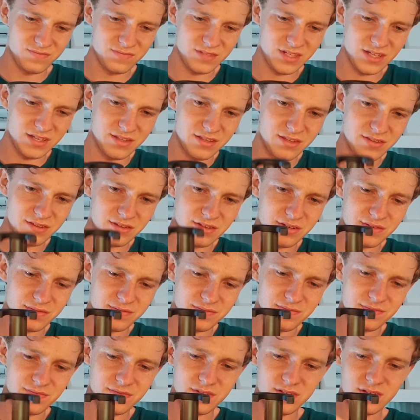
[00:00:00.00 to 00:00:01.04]
And then there
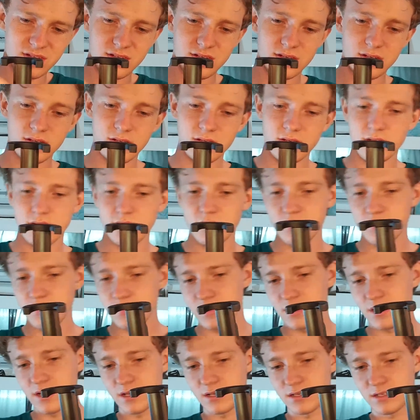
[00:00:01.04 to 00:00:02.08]
you
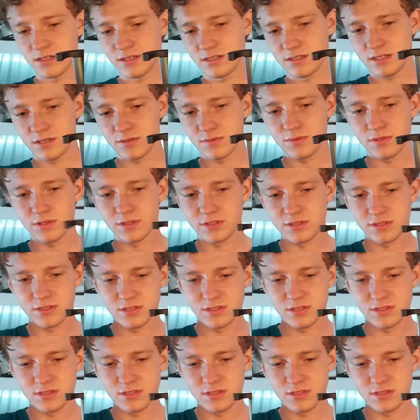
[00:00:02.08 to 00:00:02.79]
go, that's how it works.